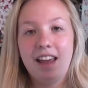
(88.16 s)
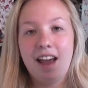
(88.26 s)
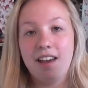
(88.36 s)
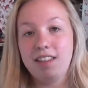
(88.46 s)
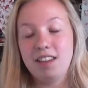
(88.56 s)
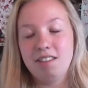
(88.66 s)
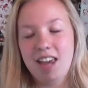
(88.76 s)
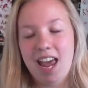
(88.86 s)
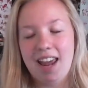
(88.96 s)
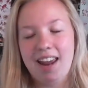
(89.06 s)
the
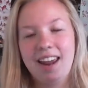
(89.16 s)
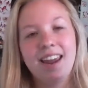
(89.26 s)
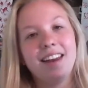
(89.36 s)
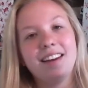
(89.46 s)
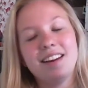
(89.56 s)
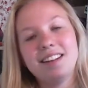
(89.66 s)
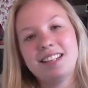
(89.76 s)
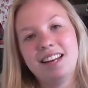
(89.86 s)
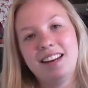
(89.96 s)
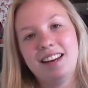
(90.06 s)
UK in
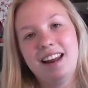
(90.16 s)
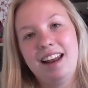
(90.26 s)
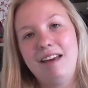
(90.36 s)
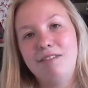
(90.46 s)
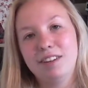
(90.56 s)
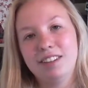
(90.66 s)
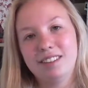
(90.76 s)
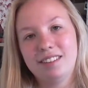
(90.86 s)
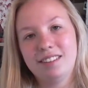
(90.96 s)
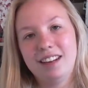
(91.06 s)
1911